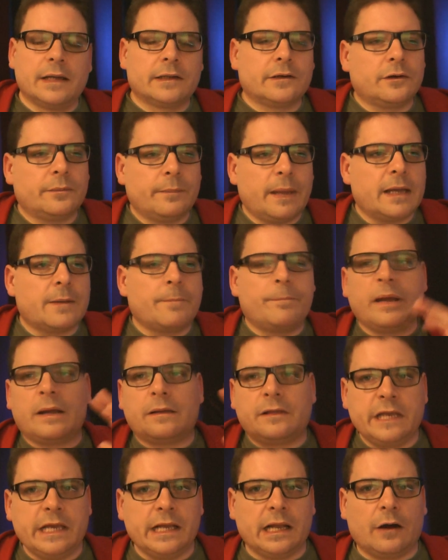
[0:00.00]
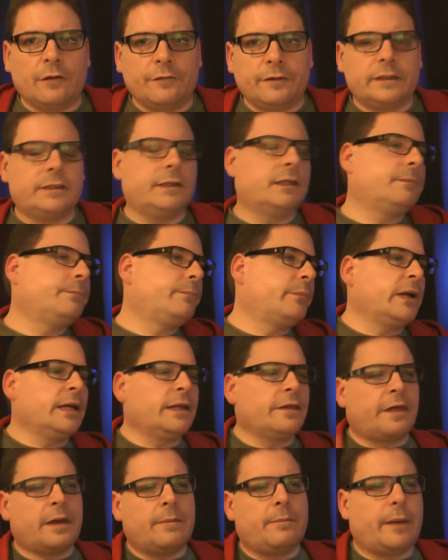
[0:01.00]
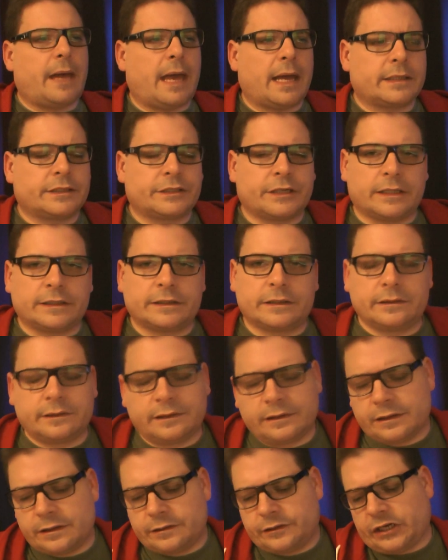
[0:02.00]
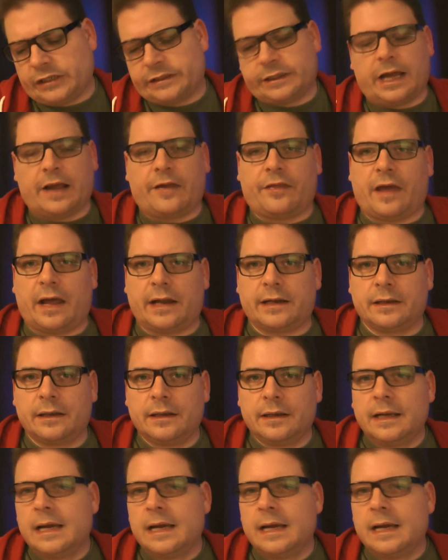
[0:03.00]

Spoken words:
Don't make a big deal of it, bring them back just like that.